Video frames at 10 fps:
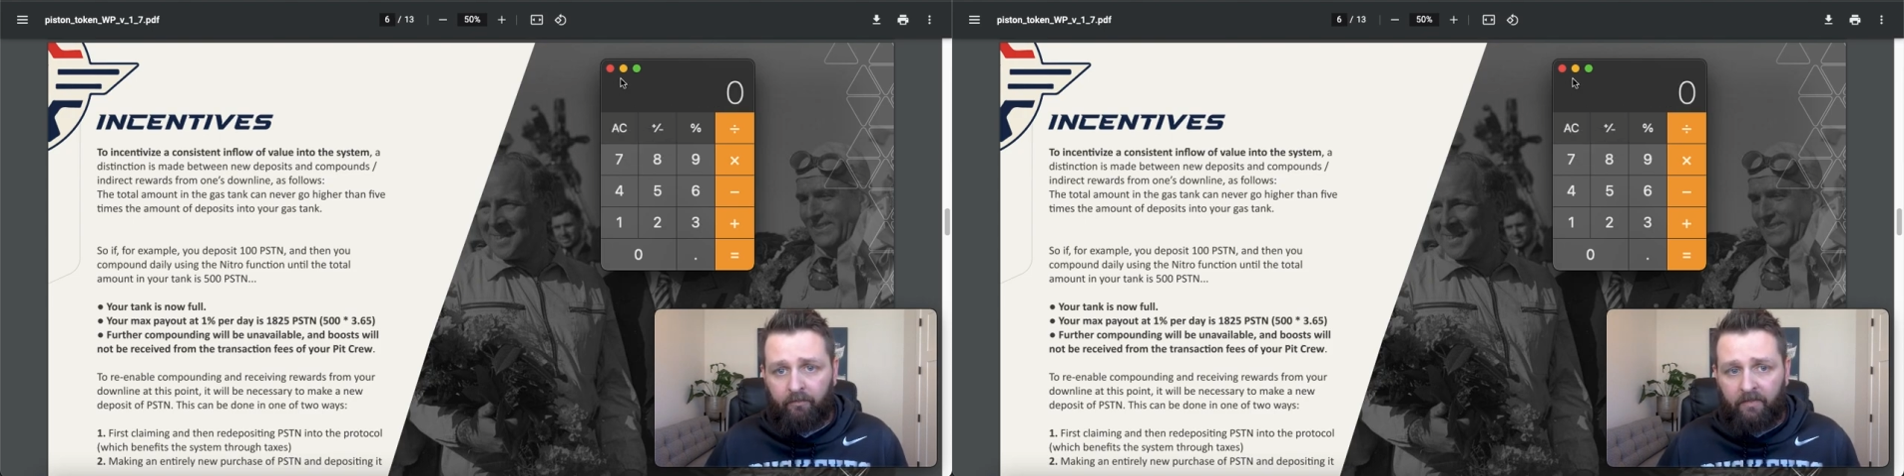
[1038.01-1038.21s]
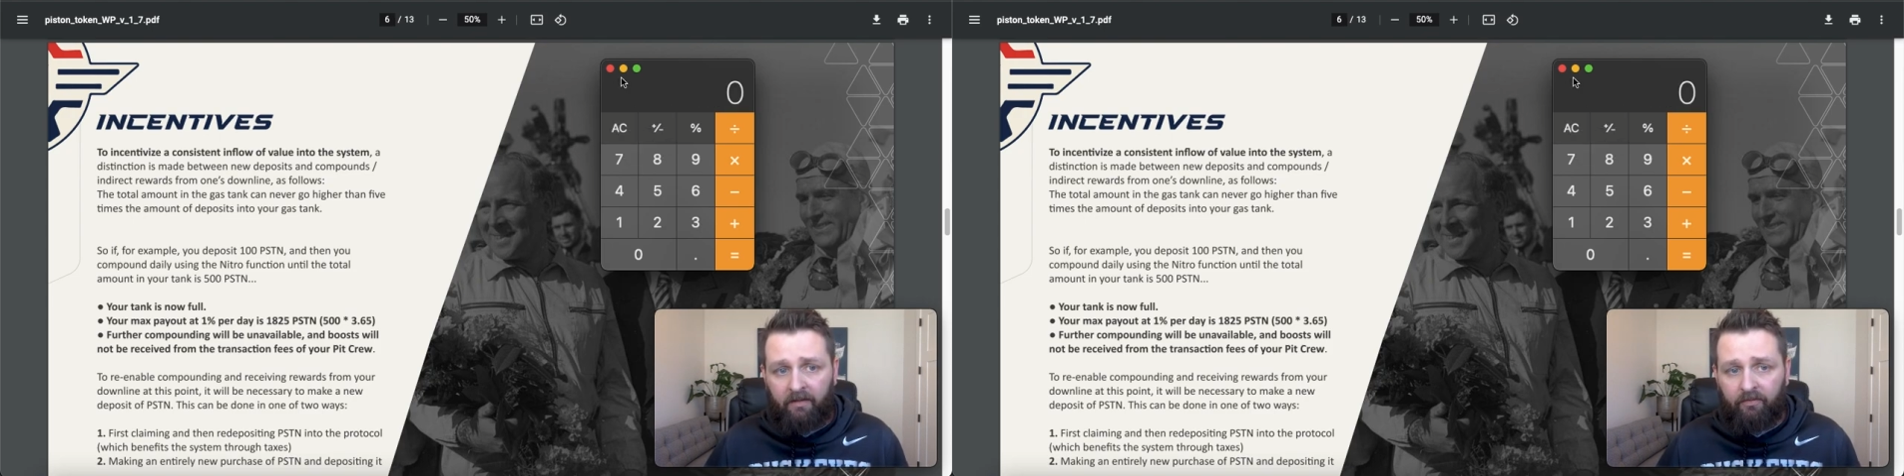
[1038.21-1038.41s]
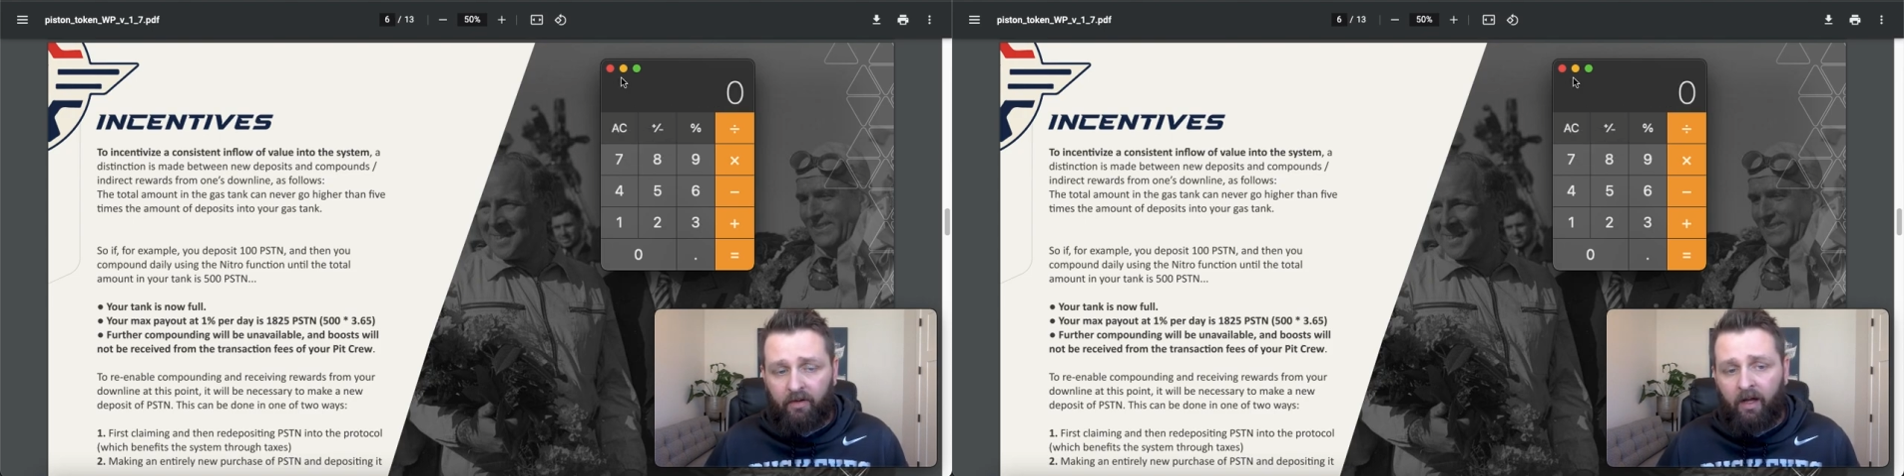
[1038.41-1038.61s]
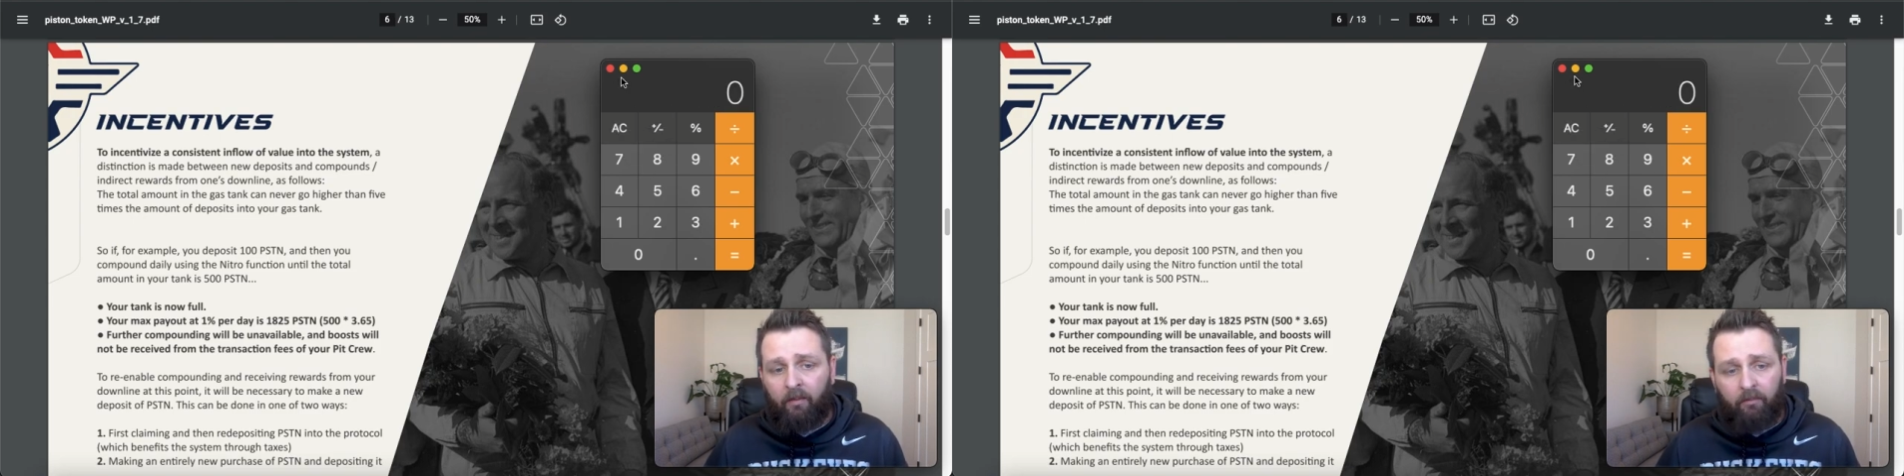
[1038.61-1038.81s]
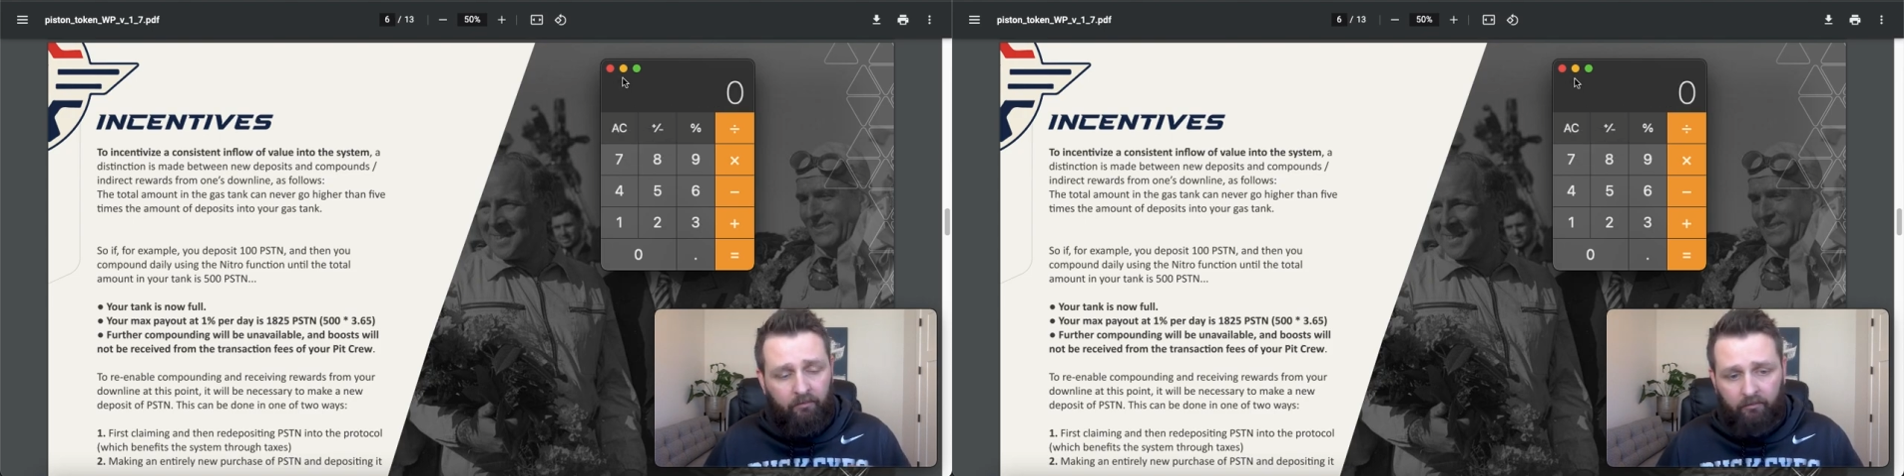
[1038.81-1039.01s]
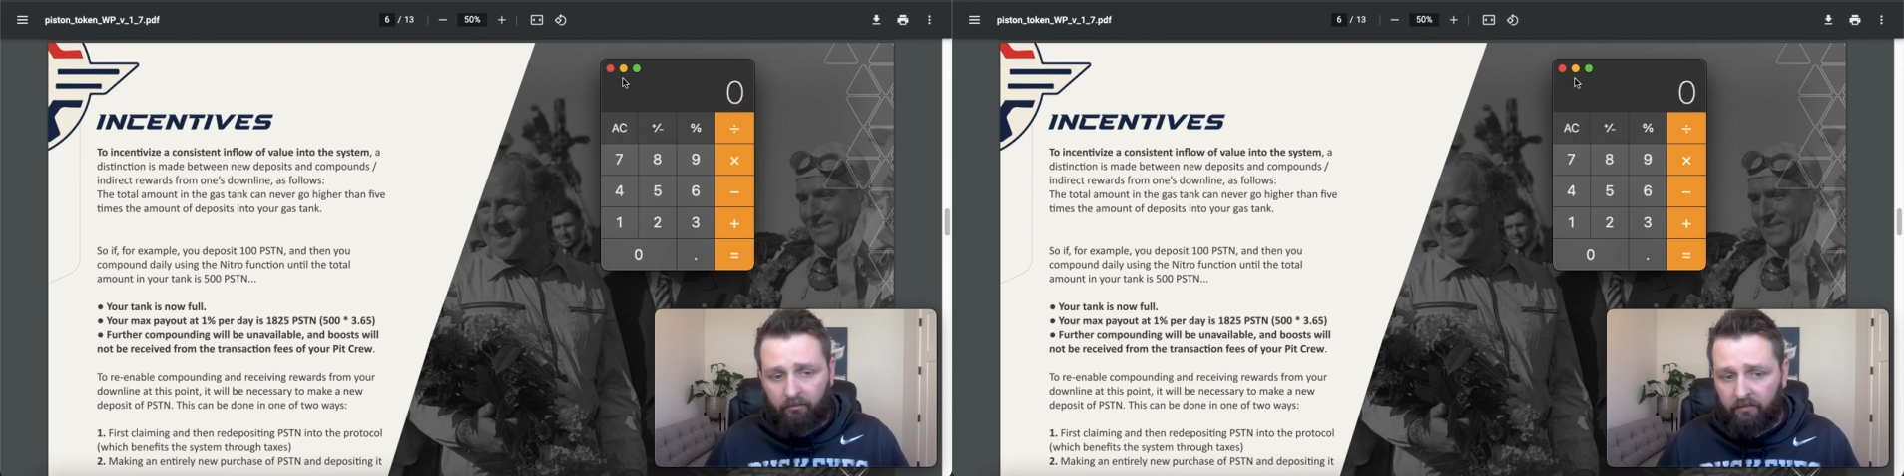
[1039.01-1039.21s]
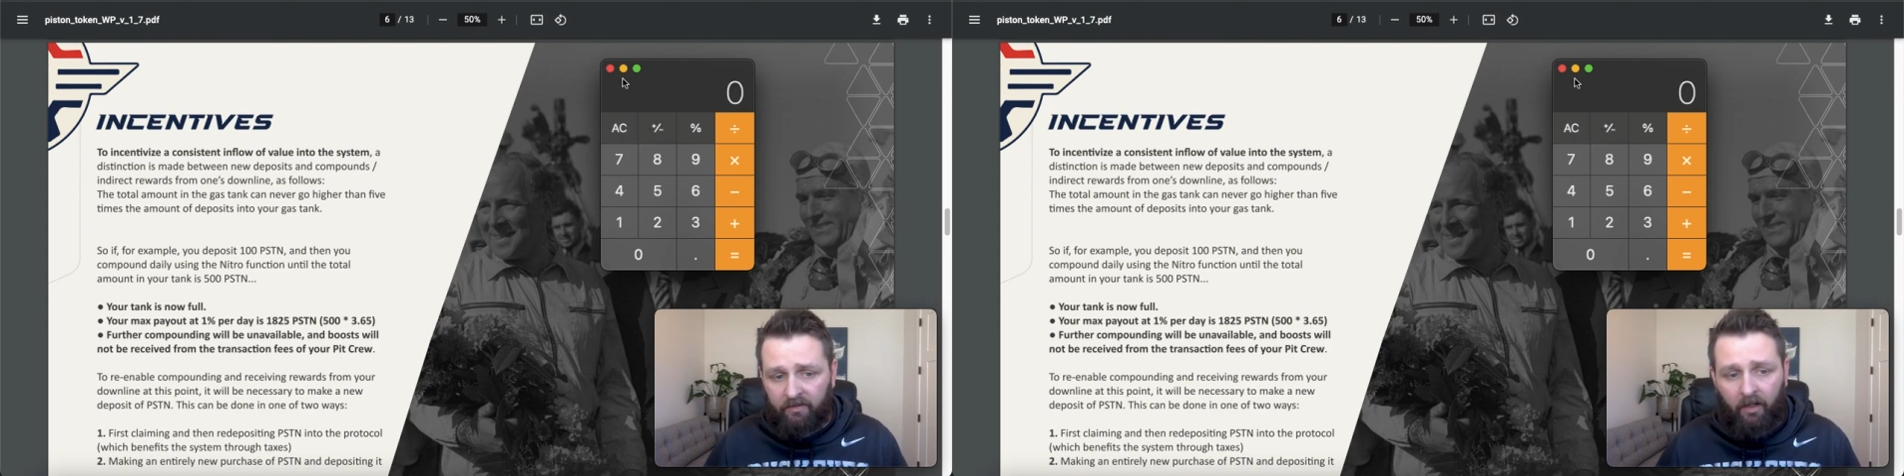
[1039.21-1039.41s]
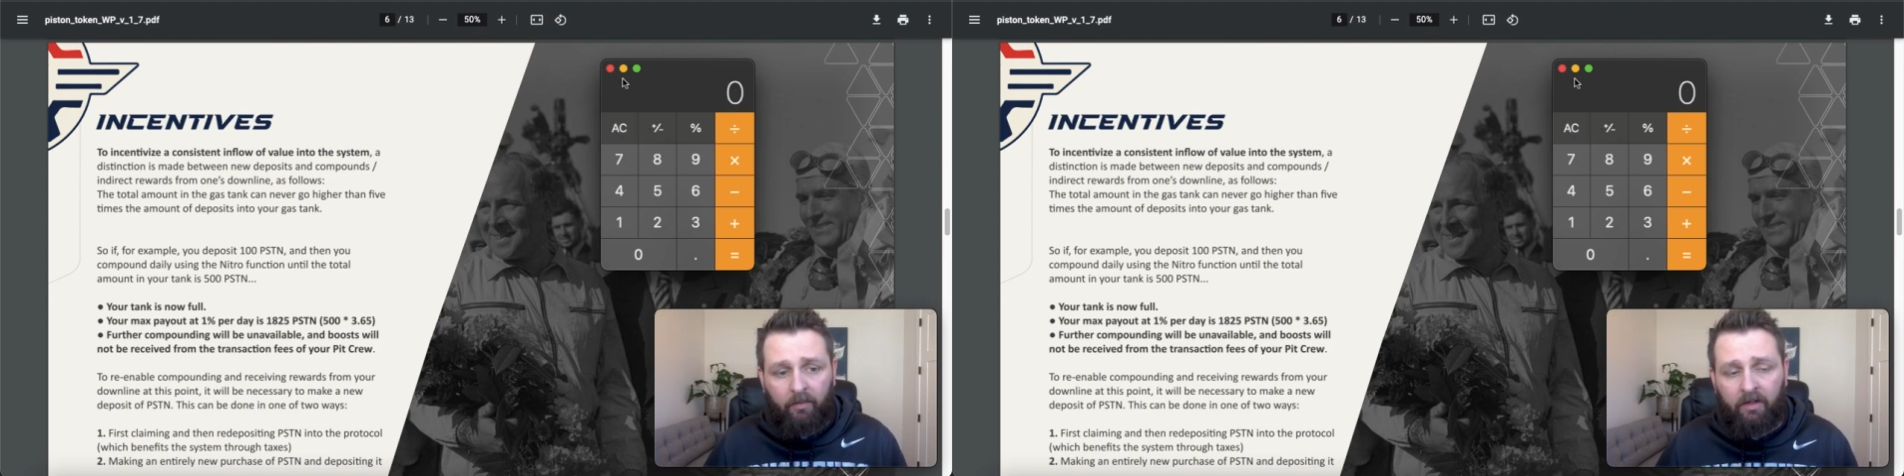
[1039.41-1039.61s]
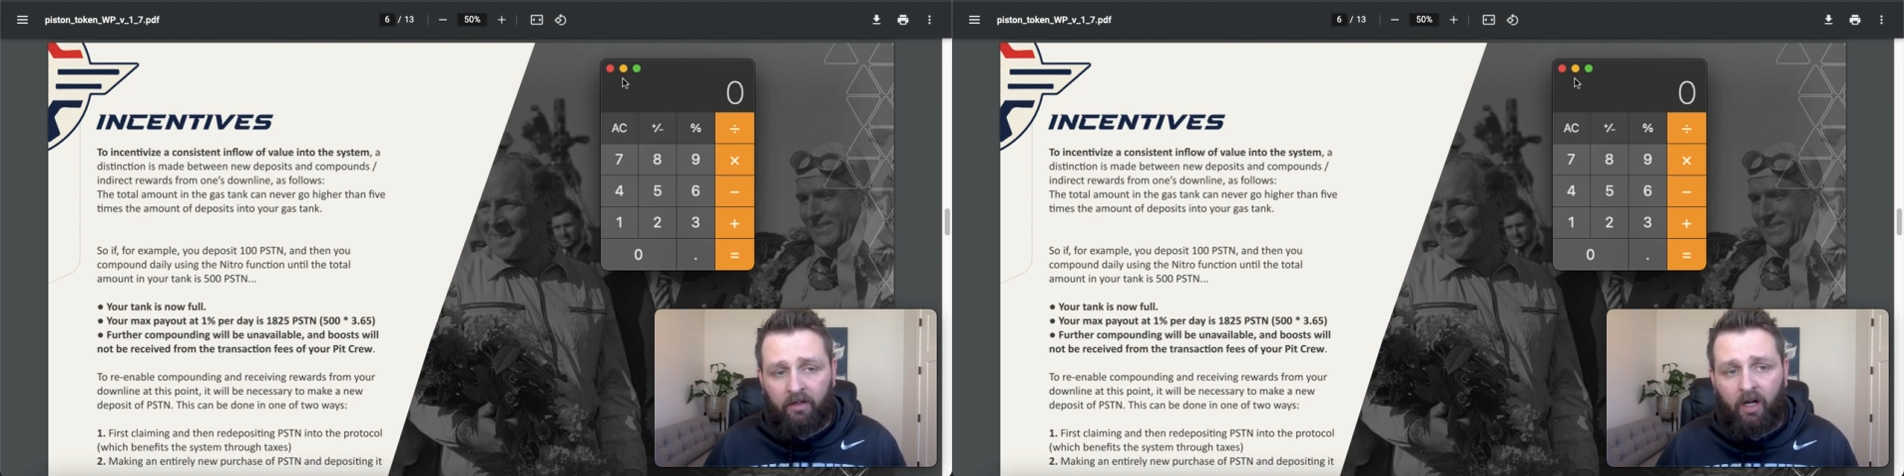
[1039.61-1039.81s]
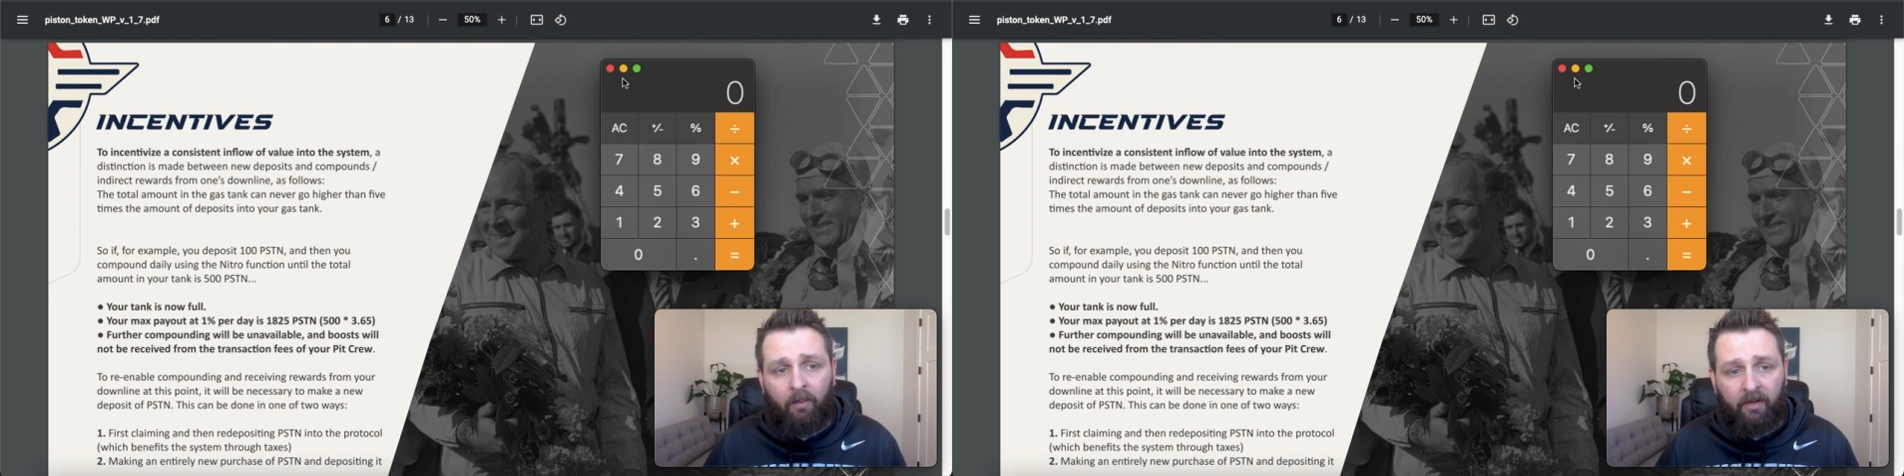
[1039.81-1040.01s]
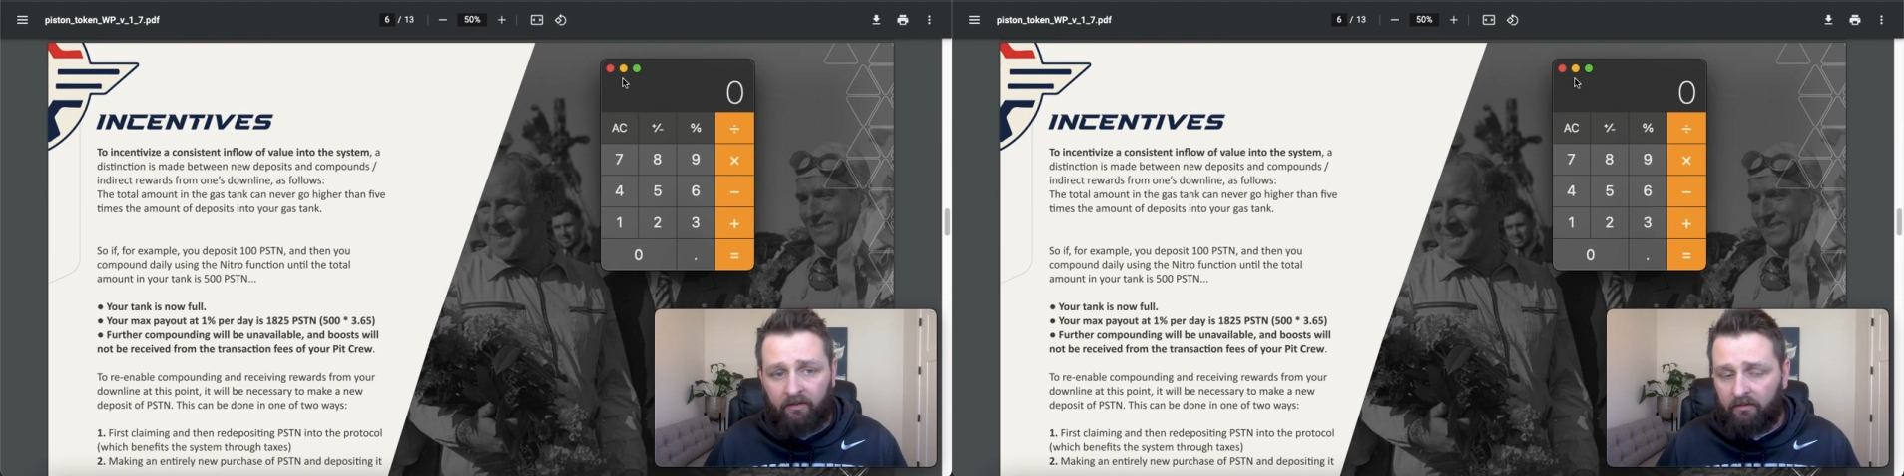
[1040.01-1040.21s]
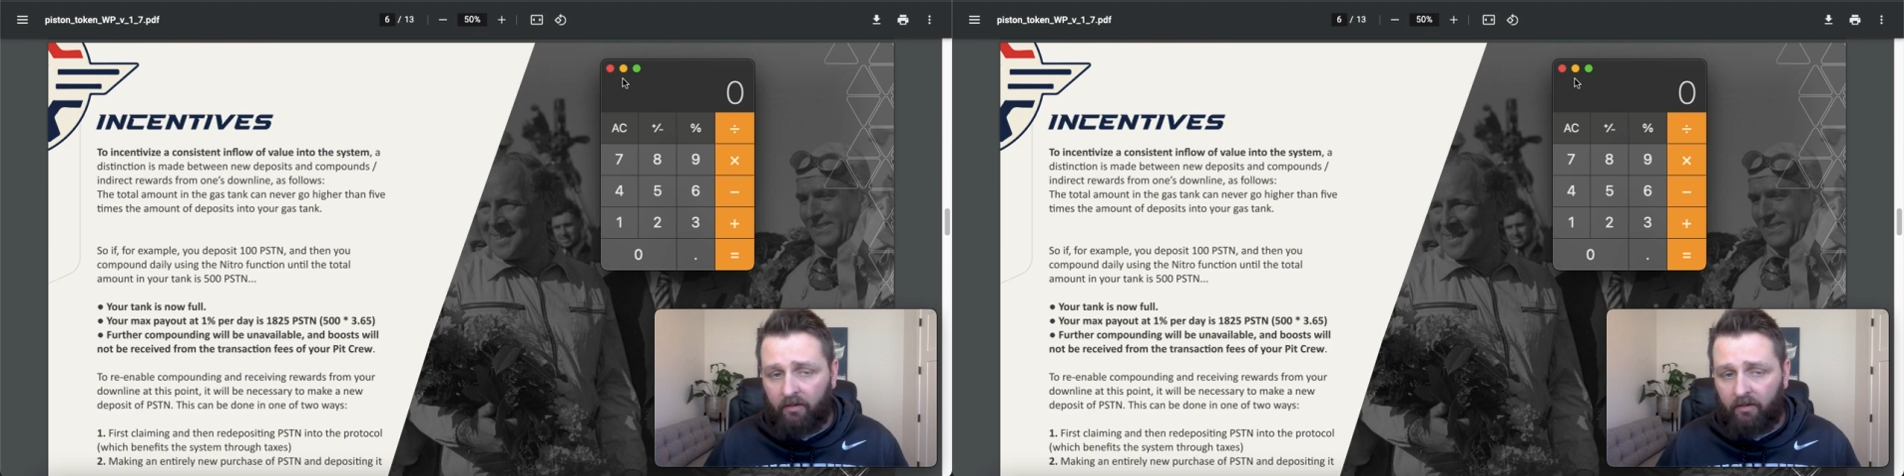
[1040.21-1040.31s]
If not, tell me in the comments.